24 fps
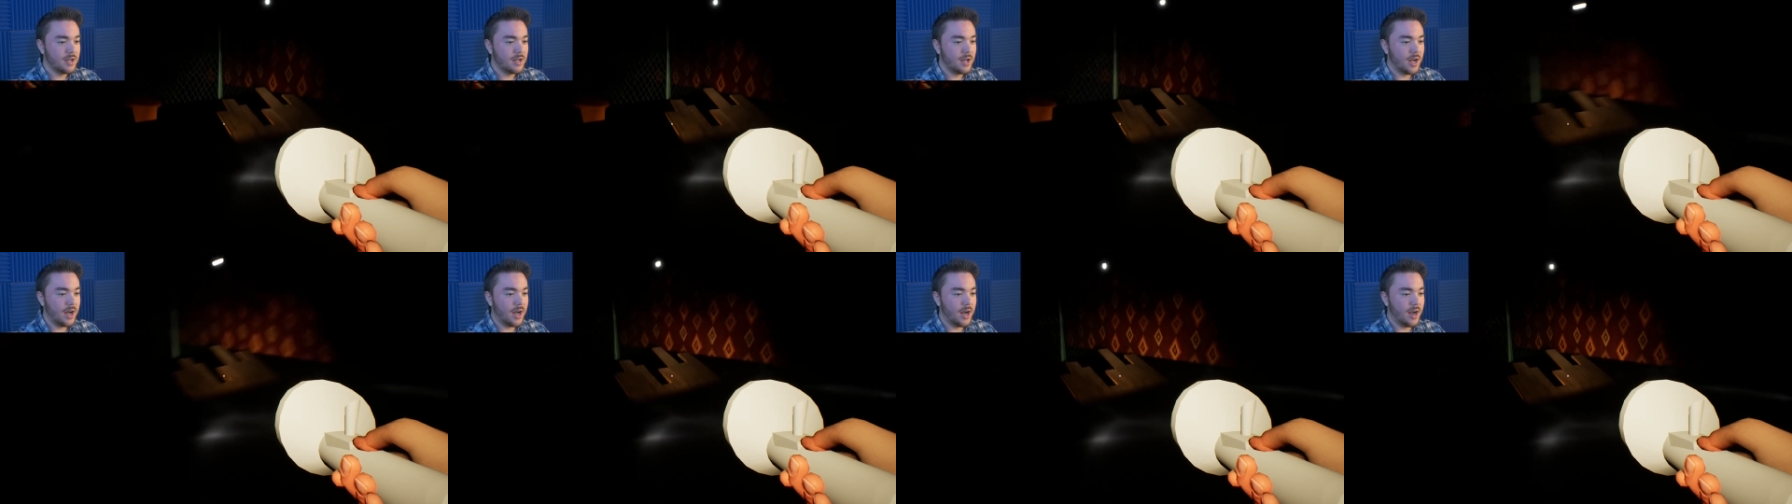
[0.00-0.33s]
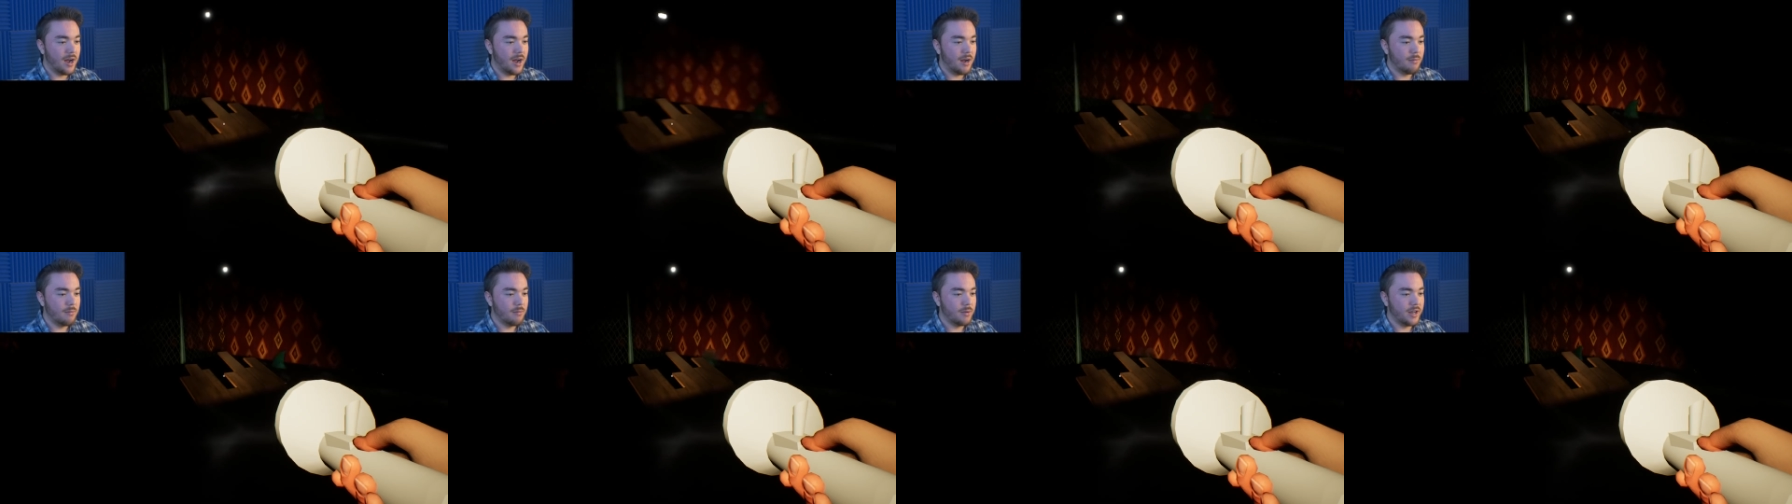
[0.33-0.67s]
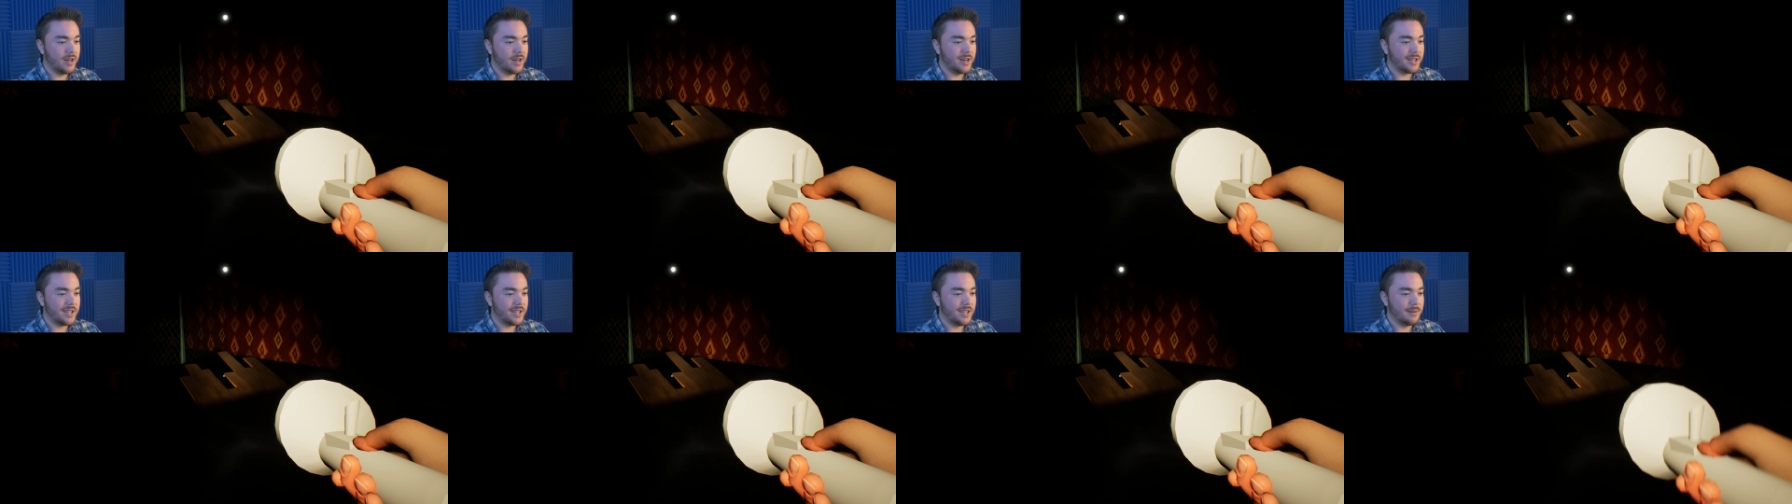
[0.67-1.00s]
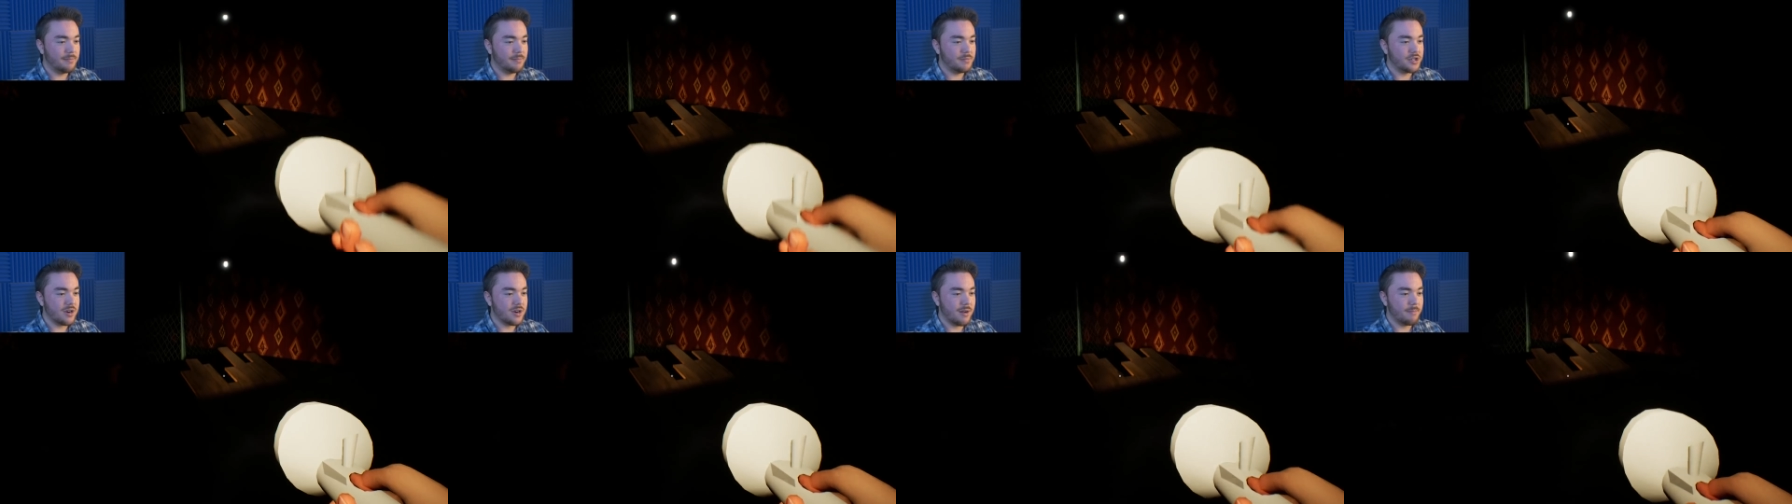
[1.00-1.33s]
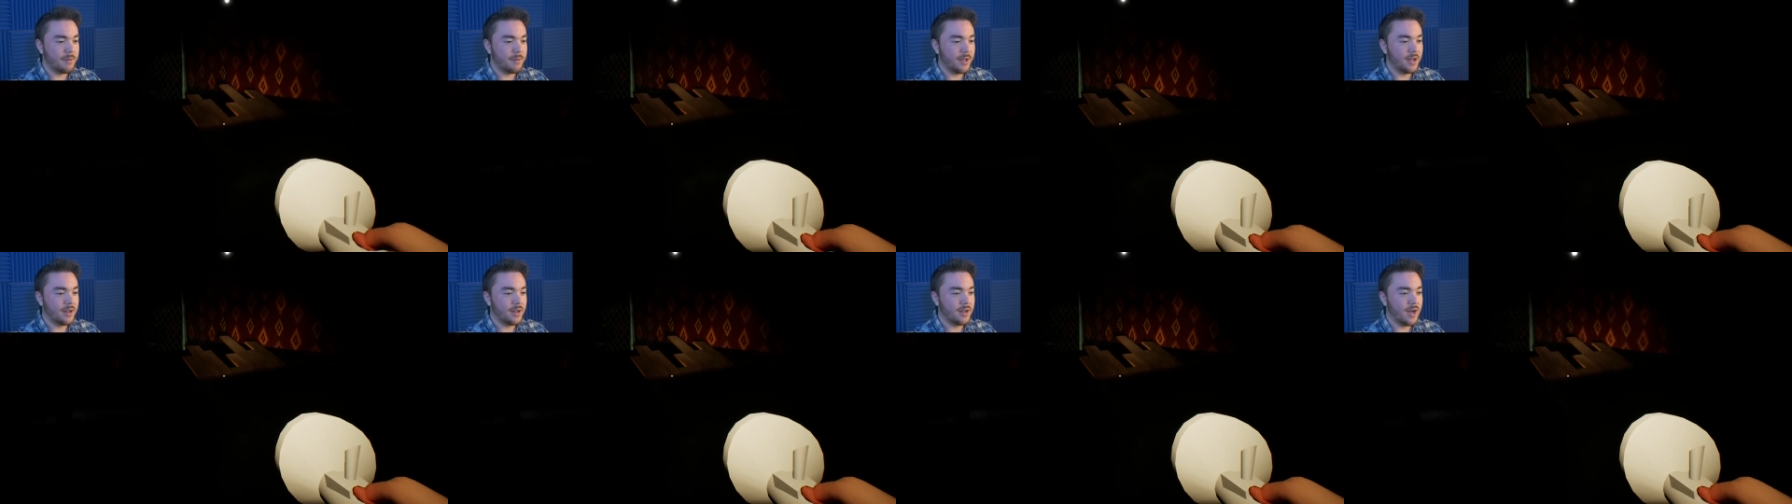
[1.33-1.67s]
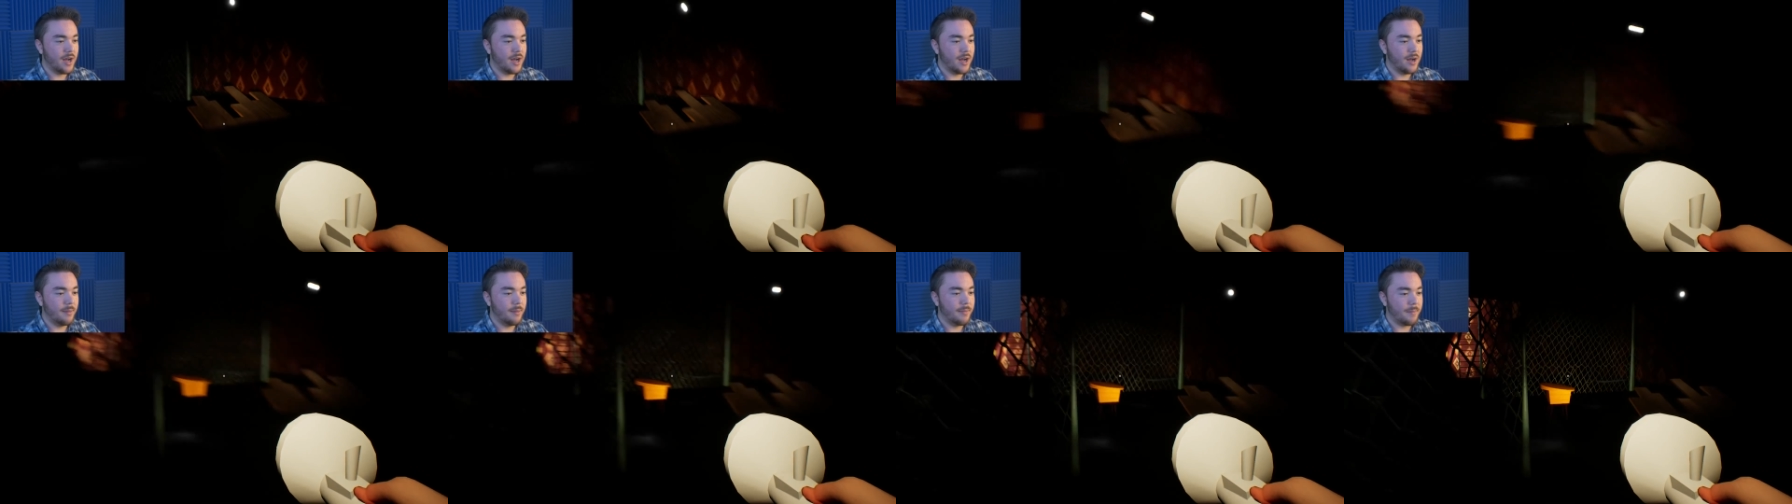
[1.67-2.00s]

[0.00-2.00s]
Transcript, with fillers: Um, we need to keep jumping. Um,